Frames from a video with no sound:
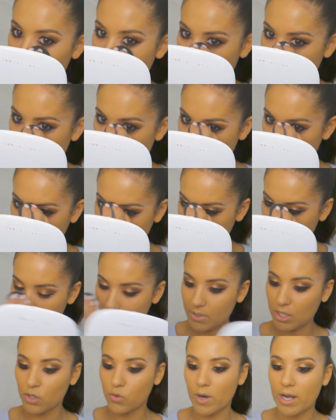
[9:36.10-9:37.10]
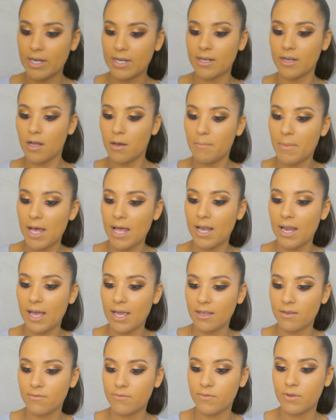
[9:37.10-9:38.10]
my life, I've been grinding on
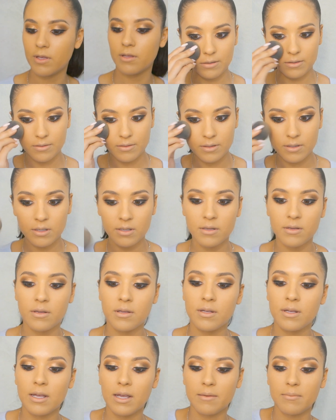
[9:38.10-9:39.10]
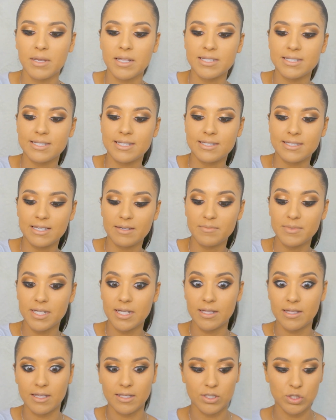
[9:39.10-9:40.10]
my life. I mean, since I'm
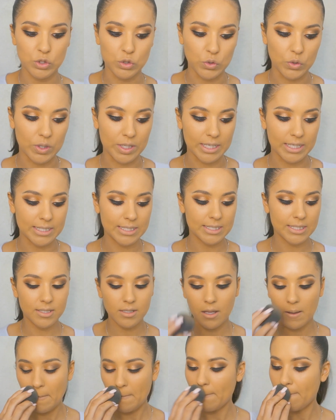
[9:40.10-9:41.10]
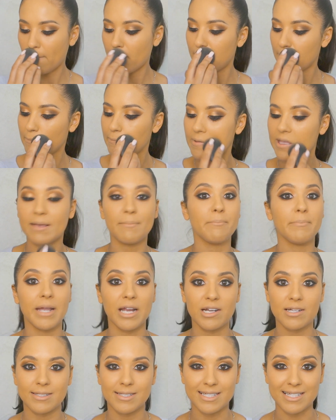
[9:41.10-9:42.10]
telling stories,
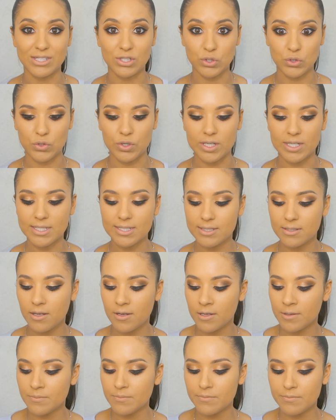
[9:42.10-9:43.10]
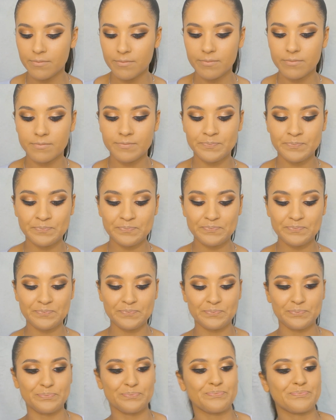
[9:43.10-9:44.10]
embarrassing stories,
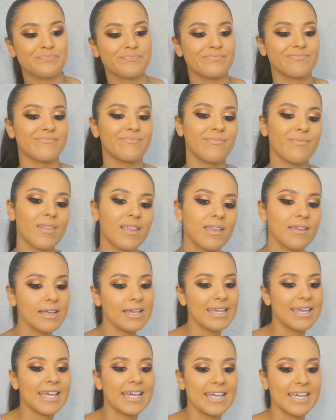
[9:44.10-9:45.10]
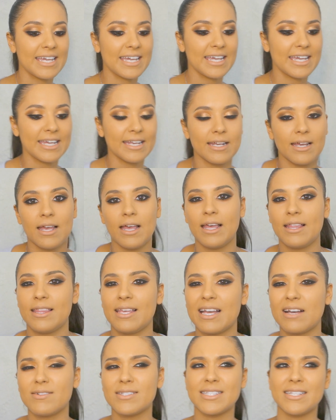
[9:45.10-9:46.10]
and I
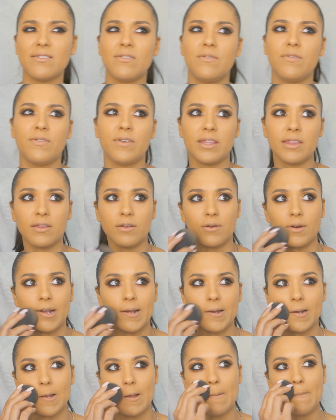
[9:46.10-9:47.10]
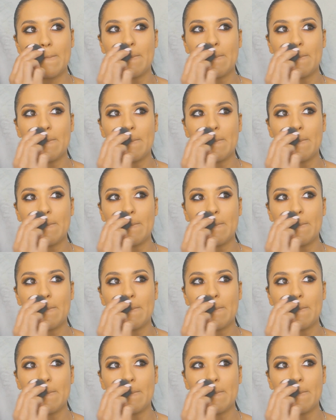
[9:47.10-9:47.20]
think I was in 5th grade.